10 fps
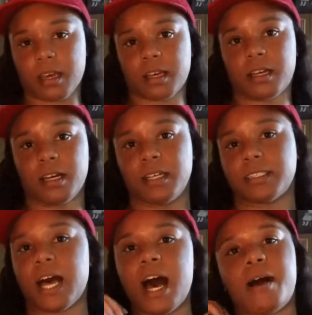
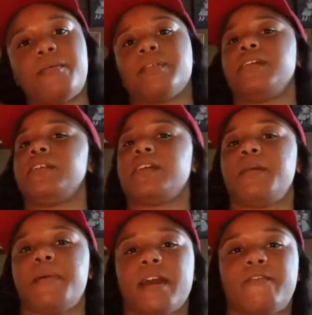because I need to
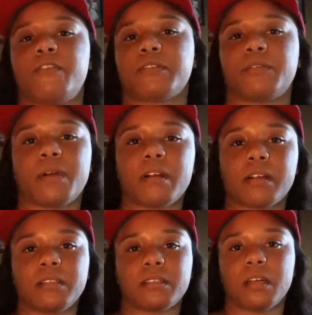get back and forth to
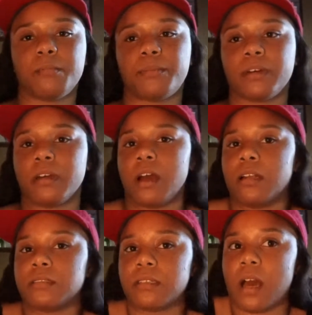work and jump. But
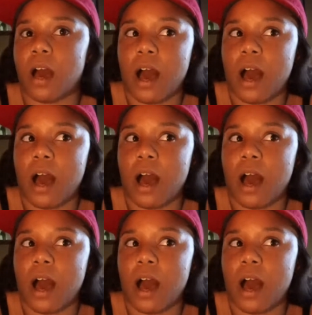honestly,